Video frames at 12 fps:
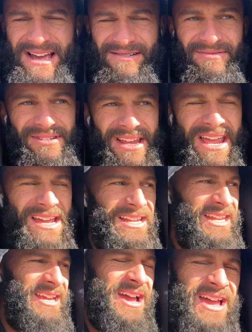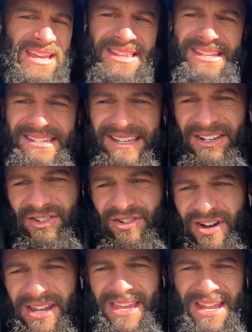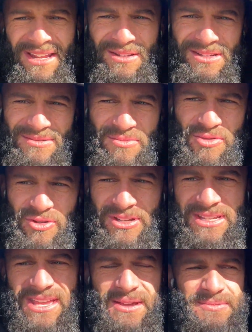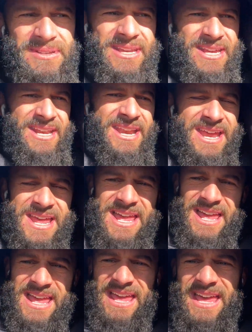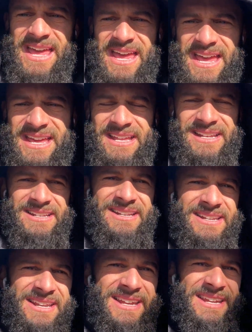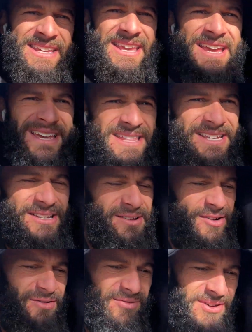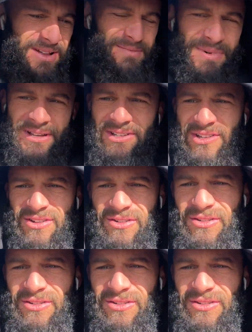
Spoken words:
So out here in the sunshine, getting some more steps in, and yeah, there's not really much to do